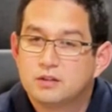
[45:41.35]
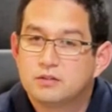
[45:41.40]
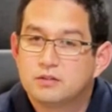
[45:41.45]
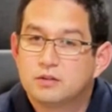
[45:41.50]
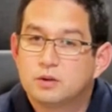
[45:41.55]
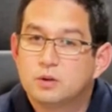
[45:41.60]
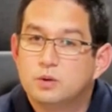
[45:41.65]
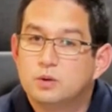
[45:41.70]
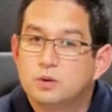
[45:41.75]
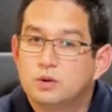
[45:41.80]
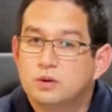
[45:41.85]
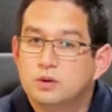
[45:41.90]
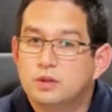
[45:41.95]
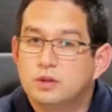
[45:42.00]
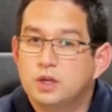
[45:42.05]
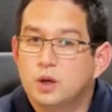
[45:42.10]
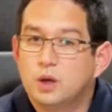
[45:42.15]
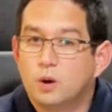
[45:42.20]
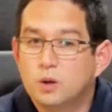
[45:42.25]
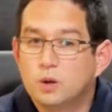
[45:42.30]
So
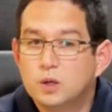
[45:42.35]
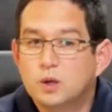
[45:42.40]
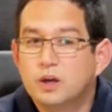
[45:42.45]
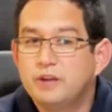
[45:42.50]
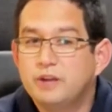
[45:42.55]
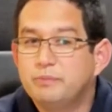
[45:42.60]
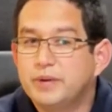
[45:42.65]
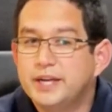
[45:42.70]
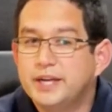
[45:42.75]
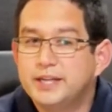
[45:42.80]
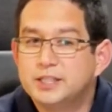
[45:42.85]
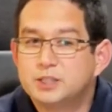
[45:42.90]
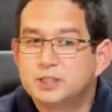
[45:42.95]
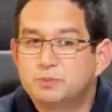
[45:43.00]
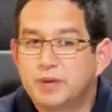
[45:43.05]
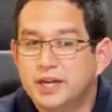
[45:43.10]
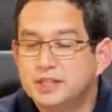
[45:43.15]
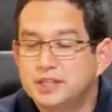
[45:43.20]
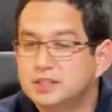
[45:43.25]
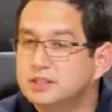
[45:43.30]
the online meeting
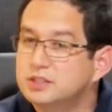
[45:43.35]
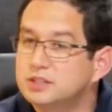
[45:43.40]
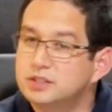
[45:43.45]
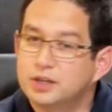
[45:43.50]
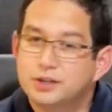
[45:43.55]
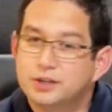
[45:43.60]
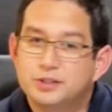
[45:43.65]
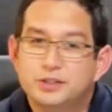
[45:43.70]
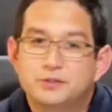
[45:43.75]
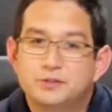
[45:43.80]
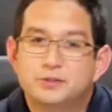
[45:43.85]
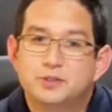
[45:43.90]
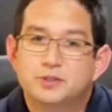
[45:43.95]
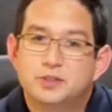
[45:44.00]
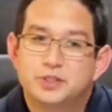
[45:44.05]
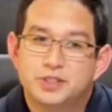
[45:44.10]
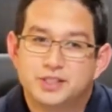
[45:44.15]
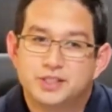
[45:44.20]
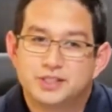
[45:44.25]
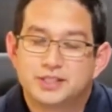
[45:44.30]
space is no
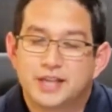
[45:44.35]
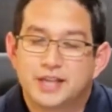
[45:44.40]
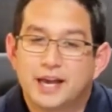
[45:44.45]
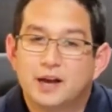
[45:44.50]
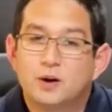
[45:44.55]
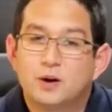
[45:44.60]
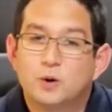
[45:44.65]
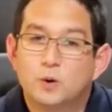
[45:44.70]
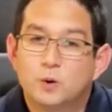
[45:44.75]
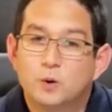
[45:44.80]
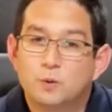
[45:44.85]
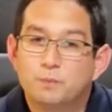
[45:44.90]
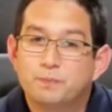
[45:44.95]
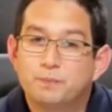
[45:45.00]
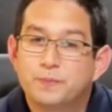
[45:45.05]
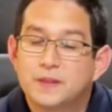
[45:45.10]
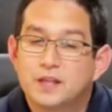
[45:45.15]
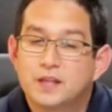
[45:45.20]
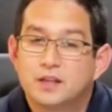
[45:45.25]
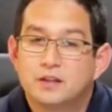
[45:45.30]
different to your Scout Hall.
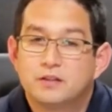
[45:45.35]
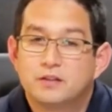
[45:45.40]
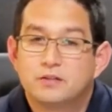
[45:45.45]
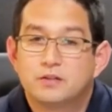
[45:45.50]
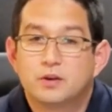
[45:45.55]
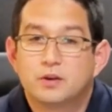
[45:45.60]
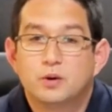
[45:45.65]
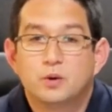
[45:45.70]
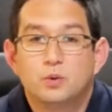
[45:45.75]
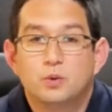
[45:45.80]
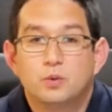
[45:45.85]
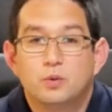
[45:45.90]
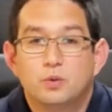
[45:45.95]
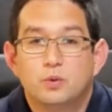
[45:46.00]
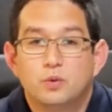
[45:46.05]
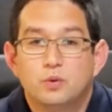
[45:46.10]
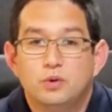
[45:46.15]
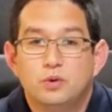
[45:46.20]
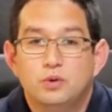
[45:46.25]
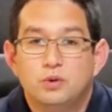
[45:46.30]
So
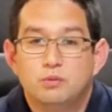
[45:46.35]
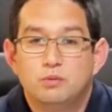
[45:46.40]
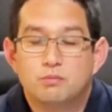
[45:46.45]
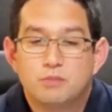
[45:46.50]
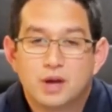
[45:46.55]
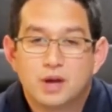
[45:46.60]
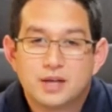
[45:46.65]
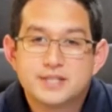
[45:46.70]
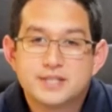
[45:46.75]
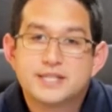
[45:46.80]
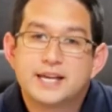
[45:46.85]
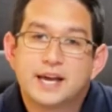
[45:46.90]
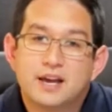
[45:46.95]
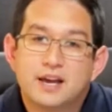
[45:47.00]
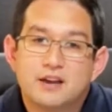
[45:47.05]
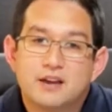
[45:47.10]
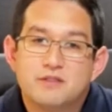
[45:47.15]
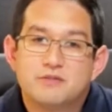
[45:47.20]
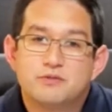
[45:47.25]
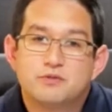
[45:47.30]
you must
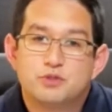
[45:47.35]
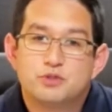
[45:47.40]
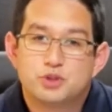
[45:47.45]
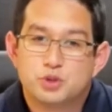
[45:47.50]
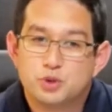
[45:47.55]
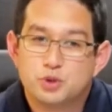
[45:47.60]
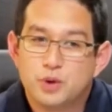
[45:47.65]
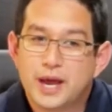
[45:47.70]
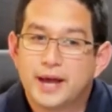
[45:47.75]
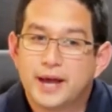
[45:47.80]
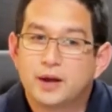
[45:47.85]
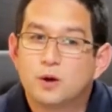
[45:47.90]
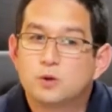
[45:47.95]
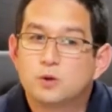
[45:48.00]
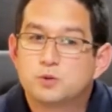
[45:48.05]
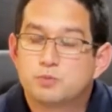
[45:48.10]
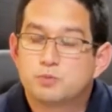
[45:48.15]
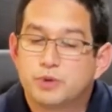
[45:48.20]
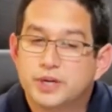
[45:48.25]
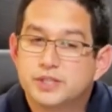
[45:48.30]
have 2
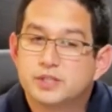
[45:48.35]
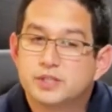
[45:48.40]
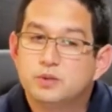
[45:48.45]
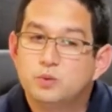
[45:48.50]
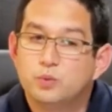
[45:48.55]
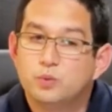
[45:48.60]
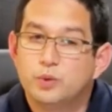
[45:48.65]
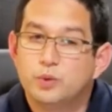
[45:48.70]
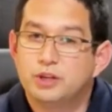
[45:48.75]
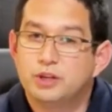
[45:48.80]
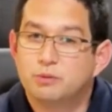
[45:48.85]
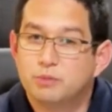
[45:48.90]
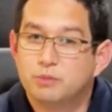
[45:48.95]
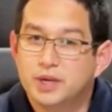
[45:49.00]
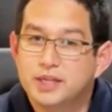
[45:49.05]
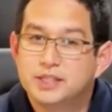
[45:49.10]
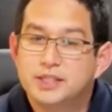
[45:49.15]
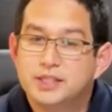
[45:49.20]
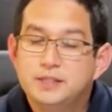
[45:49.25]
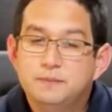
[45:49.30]
adults present when you're
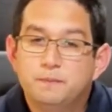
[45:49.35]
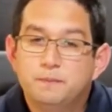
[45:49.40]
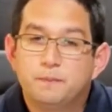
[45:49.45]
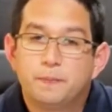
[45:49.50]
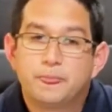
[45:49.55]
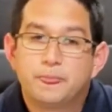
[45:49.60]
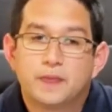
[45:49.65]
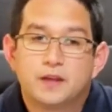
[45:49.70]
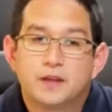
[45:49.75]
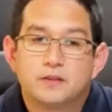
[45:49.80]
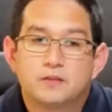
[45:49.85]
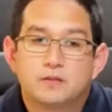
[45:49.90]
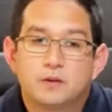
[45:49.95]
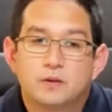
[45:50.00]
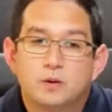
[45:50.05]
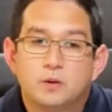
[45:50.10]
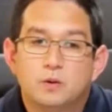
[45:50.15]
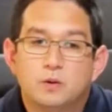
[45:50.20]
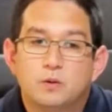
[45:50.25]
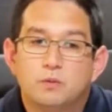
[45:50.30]
meeting.
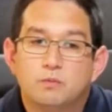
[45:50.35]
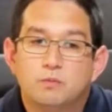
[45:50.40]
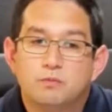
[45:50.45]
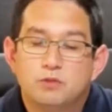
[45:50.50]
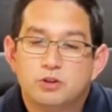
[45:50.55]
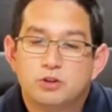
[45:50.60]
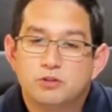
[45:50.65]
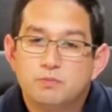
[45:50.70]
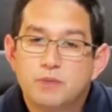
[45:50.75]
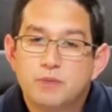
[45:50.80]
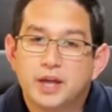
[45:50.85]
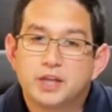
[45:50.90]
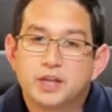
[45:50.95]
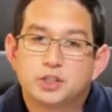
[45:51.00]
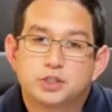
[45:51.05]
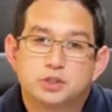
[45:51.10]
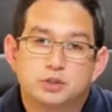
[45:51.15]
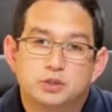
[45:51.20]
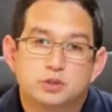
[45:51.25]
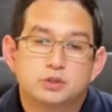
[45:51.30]
So just make
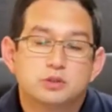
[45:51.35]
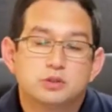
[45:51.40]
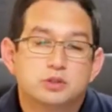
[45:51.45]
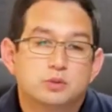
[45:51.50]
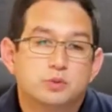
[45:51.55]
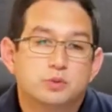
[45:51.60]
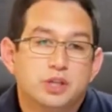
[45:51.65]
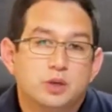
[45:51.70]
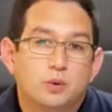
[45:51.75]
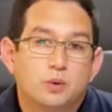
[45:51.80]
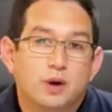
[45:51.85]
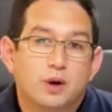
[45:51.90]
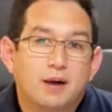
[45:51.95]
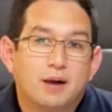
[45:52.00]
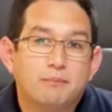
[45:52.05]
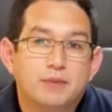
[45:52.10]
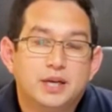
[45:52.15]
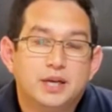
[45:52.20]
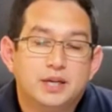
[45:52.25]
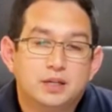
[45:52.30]
sure that when you
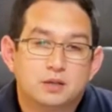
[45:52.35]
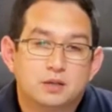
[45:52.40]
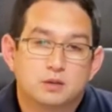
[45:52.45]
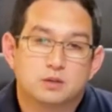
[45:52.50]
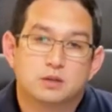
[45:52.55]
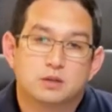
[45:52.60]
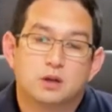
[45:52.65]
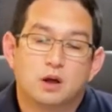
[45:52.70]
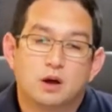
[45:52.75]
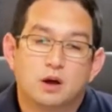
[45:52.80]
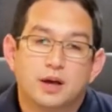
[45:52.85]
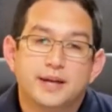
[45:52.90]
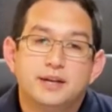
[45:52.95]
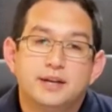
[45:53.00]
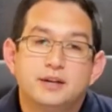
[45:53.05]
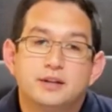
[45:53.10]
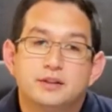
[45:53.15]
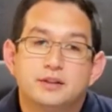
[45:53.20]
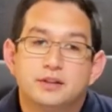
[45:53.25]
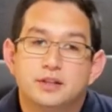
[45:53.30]
are meeting
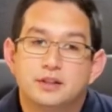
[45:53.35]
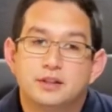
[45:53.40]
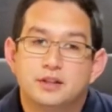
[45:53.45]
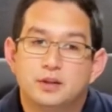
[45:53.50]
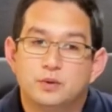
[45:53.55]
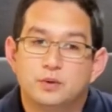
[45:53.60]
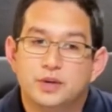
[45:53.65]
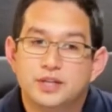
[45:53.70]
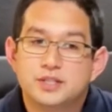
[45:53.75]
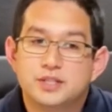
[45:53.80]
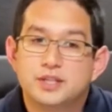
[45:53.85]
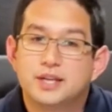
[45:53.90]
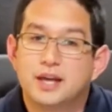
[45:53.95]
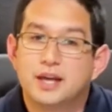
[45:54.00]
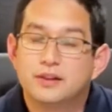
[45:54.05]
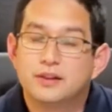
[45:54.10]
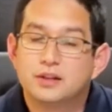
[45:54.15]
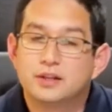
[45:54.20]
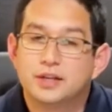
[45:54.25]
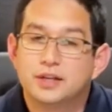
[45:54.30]
online that there is
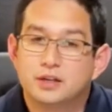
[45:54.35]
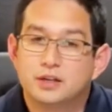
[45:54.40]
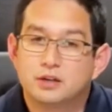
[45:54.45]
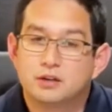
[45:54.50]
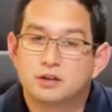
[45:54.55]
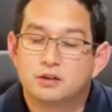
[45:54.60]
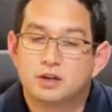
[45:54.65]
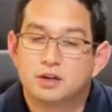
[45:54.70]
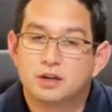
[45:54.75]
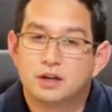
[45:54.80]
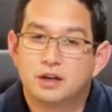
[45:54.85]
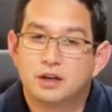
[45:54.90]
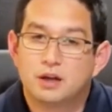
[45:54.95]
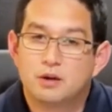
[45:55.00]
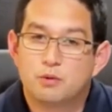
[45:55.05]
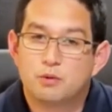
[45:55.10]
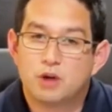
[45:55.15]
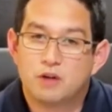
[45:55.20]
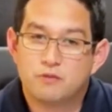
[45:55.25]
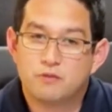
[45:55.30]
another leader
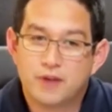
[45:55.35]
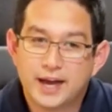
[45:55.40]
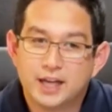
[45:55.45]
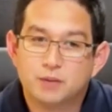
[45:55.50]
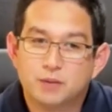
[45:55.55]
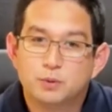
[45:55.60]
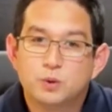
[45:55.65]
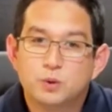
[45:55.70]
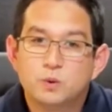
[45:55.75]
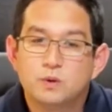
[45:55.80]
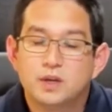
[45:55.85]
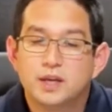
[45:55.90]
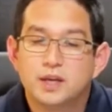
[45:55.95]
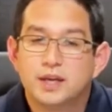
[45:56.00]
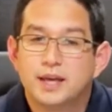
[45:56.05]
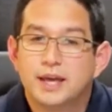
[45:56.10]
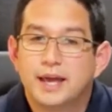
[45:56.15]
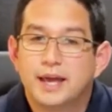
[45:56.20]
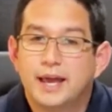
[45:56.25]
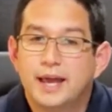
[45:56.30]
available.
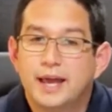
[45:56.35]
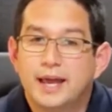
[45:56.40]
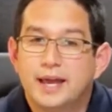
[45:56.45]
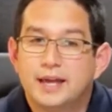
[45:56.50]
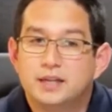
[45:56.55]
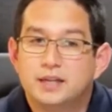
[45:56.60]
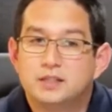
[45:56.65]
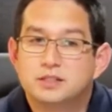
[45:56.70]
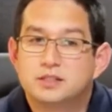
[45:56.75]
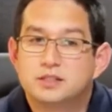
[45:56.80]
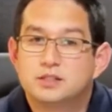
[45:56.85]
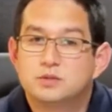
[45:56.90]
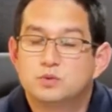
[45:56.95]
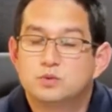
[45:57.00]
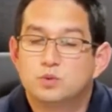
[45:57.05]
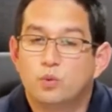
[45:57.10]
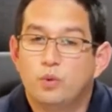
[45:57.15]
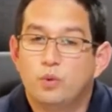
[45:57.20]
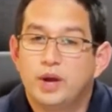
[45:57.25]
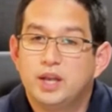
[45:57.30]
And
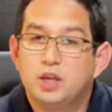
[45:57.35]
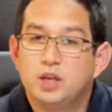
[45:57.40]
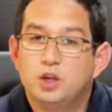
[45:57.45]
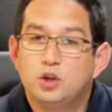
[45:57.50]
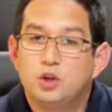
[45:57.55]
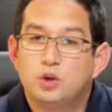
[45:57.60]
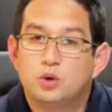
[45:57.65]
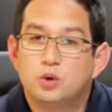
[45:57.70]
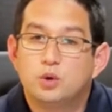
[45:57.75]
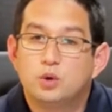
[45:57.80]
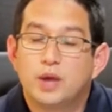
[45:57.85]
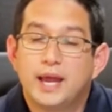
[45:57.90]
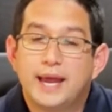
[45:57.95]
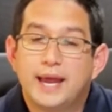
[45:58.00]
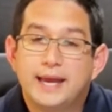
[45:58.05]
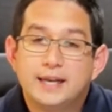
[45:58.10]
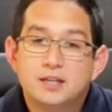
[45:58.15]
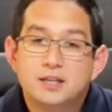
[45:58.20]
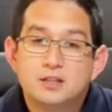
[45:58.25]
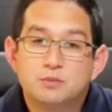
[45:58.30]
when you
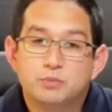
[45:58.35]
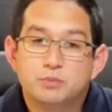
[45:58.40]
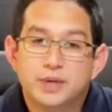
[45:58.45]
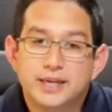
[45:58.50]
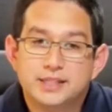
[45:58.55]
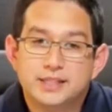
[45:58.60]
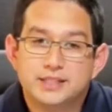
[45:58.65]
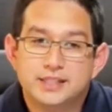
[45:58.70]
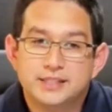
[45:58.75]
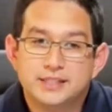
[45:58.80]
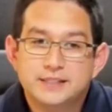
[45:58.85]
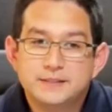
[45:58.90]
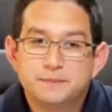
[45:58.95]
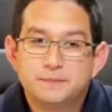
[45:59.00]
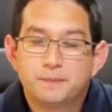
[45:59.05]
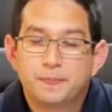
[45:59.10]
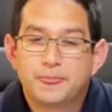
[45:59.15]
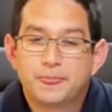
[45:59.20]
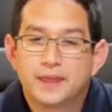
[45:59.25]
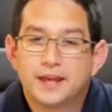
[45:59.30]
end the meeting,
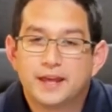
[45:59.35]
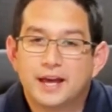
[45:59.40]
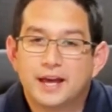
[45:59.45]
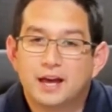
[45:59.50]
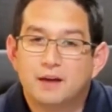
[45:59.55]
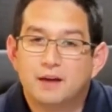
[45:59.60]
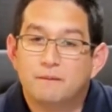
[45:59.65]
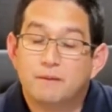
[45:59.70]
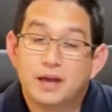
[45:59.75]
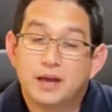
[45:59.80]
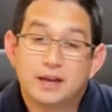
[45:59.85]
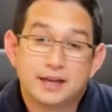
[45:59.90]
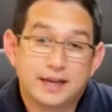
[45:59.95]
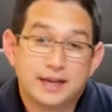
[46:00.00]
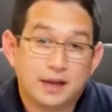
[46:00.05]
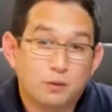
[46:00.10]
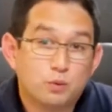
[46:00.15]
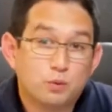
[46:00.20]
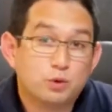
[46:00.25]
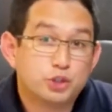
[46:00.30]
and
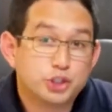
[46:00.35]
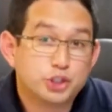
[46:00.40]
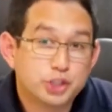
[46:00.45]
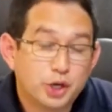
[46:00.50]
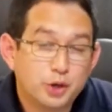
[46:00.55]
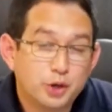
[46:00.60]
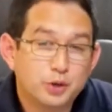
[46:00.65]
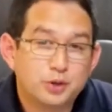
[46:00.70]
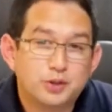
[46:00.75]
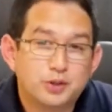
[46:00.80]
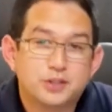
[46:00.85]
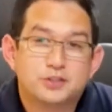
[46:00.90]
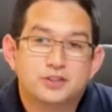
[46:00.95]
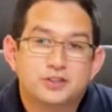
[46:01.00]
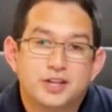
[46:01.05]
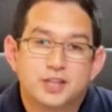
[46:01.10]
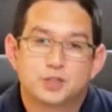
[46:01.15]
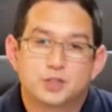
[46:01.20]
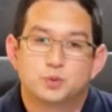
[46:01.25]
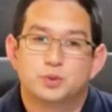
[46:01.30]
again, we'll show you
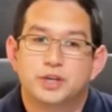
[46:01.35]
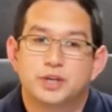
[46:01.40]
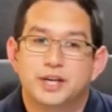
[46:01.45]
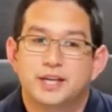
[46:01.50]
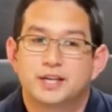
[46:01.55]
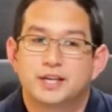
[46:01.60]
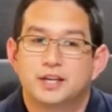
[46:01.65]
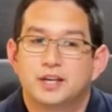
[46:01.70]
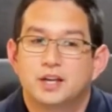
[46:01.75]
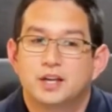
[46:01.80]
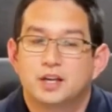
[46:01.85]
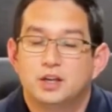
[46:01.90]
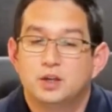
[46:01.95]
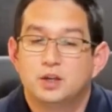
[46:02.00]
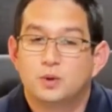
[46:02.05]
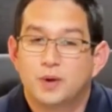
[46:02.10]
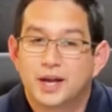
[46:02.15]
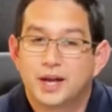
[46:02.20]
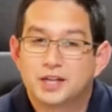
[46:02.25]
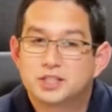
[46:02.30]
this next week,
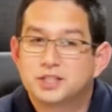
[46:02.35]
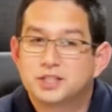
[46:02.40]
you